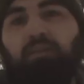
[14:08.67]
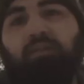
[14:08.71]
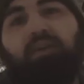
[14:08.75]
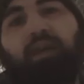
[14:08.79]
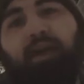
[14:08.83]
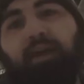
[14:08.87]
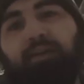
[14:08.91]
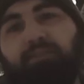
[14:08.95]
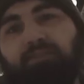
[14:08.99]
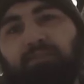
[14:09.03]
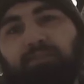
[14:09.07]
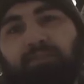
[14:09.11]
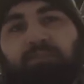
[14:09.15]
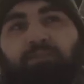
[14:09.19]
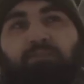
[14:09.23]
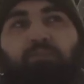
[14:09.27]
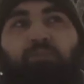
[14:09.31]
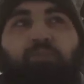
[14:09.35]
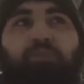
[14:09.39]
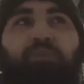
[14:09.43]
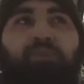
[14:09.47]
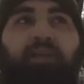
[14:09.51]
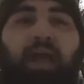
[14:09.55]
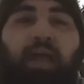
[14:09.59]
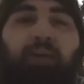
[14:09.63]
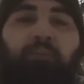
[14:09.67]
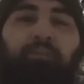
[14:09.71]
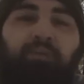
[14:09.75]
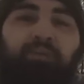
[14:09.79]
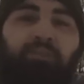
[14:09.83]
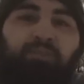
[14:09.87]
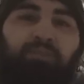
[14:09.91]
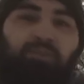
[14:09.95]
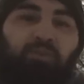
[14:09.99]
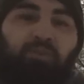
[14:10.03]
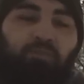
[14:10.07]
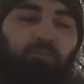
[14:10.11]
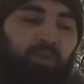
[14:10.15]
Yes, it's a little more time
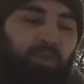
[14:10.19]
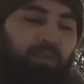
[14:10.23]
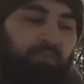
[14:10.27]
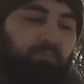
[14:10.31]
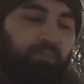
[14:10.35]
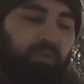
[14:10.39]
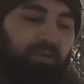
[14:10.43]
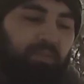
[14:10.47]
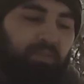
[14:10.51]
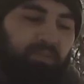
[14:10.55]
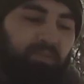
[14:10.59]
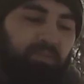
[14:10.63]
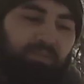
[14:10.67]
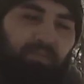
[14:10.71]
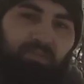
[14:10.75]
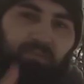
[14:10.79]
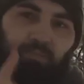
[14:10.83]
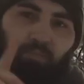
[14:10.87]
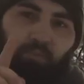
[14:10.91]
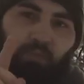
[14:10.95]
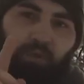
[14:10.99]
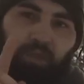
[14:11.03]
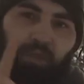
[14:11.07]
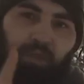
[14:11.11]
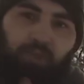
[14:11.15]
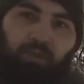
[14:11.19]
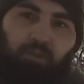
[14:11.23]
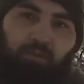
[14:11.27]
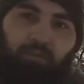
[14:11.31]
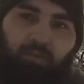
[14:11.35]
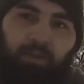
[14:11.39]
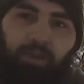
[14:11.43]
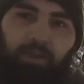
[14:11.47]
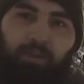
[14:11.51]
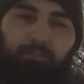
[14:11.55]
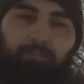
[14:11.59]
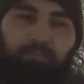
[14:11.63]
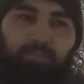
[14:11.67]
consuming, but this is the point here,
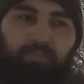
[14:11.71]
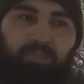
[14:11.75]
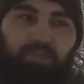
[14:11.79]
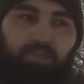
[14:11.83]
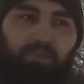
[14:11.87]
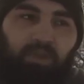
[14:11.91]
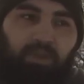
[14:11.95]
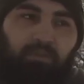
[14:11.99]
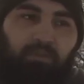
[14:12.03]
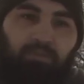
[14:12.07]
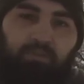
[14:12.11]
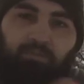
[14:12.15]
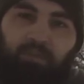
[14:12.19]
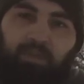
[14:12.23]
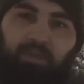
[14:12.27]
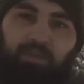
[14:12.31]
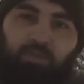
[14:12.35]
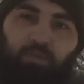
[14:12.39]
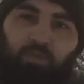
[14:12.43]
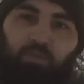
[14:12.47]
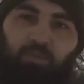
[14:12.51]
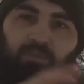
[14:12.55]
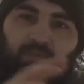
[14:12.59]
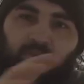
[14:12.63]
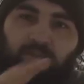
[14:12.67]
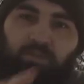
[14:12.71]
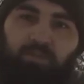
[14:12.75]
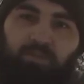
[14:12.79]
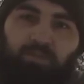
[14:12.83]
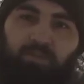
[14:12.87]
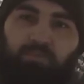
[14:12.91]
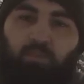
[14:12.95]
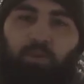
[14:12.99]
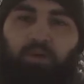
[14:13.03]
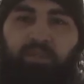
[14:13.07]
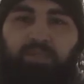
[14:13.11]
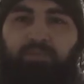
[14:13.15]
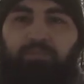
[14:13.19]
right? So I have 3 tools
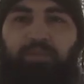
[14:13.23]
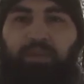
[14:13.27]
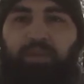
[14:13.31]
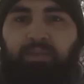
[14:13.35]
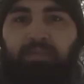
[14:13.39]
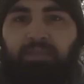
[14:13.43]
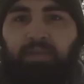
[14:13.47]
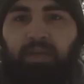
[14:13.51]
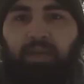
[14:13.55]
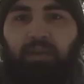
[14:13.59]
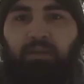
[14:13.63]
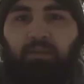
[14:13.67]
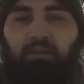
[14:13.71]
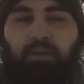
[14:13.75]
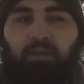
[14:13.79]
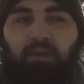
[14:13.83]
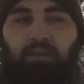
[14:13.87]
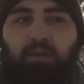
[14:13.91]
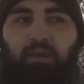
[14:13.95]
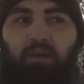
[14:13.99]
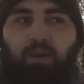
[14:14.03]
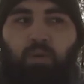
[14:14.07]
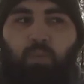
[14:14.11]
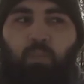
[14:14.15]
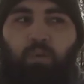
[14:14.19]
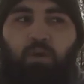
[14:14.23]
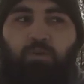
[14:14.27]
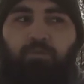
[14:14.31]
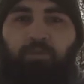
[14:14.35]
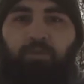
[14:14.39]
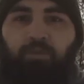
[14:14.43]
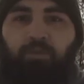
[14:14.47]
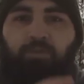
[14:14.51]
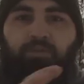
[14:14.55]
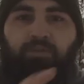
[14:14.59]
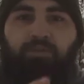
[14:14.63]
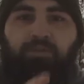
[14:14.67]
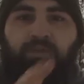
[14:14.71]
versus 1 to maintain. Well, if
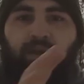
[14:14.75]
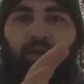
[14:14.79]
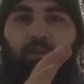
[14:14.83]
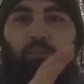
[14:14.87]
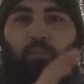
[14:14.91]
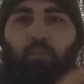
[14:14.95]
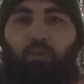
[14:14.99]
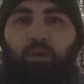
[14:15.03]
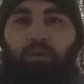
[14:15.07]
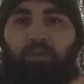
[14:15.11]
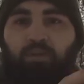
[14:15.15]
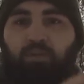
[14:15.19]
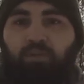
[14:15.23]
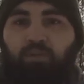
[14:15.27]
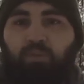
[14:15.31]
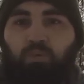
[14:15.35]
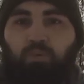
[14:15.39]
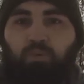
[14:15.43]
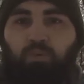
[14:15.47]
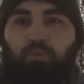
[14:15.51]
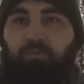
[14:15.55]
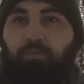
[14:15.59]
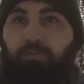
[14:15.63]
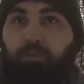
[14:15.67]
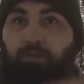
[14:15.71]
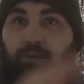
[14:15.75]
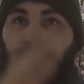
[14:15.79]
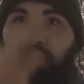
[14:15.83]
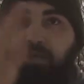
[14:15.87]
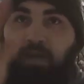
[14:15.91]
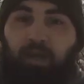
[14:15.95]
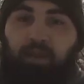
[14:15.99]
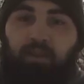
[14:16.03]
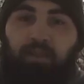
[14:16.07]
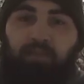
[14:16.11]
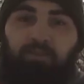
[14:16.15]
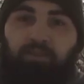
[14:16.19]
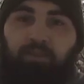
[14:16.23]
you're using that one tool for
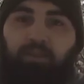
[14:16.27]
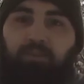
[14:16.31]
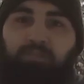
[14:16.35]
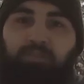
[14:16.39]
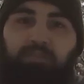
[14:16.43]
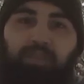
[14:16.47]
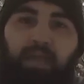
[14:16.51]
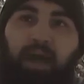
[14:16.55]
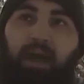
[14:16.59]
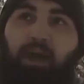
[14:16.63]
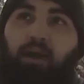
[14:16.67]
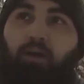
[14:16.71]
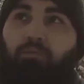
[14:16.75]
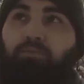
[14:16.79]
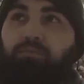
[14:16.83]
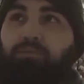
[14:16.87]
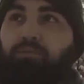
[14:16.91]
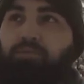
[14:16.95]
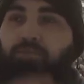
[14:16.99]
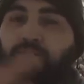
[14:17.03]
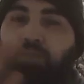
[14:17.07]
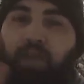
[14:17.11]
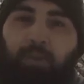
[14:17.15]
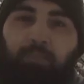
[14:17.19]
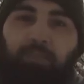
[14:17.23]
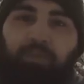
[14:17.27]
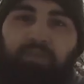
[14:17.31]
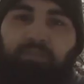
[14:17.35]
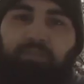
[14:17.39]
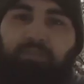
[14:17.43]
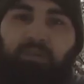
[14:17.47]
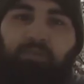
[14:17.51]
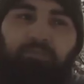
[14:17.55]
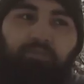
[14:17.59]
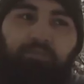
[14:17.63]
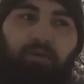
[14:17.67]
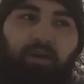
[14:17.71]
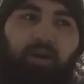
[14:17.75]
cutting things down, chopping
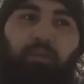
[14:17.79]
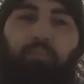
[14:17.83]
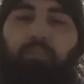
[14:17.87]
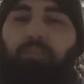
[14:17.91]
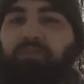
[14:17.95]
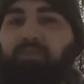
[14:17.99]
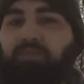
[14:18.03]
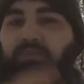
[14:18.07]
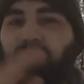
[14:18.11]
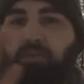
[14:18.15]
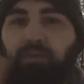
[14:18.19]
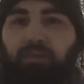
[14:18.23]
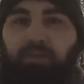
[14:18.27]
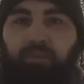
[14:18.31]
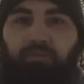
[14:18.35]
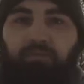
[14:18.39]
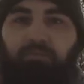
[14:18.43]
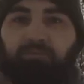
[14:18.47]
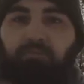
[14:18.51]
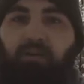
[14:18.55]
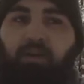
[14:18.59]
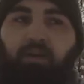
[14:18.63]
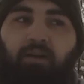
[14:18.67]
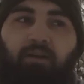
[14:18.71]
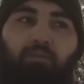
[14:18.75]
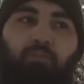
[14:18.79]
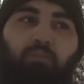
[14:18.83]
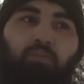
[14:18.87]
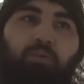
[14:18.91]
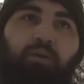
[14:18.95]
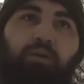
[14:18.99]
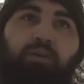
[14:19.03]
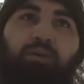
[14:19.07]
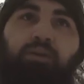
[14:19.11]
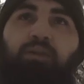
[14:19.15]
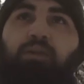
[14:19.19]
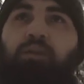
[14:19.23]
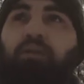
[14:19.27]
stuff up, splitting
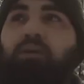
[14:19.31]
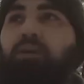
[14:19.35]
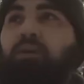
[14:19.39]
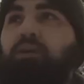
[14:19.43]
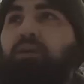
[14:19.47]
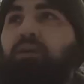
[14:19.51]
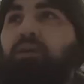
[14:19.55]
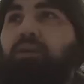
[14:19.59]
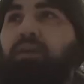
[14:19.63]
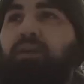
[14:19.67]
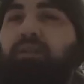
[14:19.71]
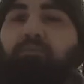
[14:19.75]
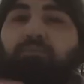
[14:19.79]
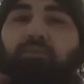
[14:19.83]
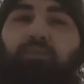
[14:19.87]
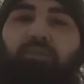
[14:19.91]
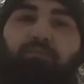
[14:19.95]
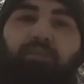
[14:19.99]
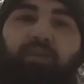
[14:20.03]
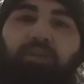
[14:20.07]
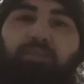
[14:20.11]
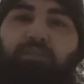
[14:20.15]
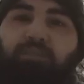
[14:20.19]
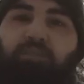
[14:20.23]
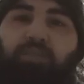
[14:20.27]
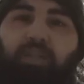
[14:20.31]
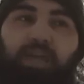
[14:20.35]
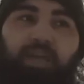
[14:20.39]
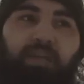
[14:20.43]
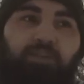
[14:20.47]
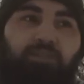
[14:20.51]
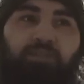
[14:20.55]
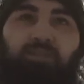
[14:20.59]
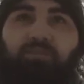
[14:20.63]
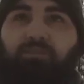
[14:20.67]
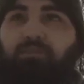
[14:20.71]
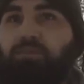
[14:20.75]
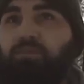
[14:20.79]
firewood, getting rid of
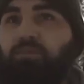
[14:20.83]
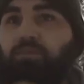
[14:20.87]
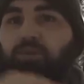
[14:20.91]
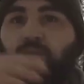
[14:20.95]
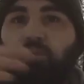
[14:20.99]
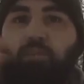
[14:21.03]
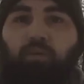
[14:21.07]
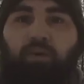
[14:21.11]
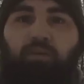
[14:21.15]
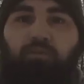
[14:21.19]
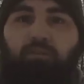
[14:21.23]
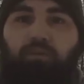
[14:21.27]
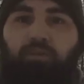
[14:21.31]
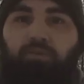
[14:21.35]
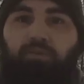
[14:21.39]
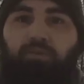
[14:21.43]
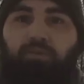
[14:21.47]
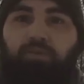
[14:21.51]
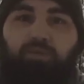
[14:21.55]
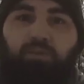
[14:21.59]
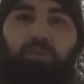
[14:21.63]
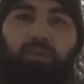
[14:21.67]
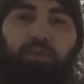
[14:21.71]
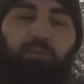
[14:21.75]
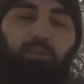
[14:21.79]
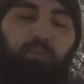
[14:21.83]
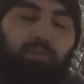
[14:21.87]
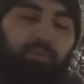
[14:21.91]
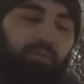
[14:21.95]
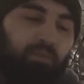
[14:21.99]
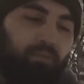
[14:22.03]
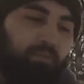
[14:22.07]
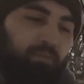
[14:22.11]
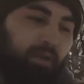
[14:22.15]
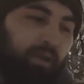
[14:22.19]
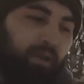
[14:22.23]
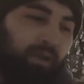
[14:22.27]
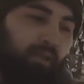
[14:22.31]
vegetation, doing whatever you're doing with
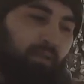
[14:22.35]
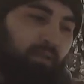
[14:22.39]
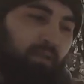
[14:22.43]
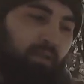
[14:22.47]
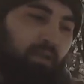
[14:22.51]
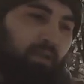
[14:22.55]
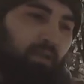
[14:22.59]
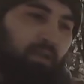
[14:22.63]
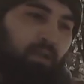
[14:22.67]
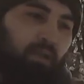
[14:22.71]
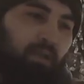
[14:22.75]
it, right?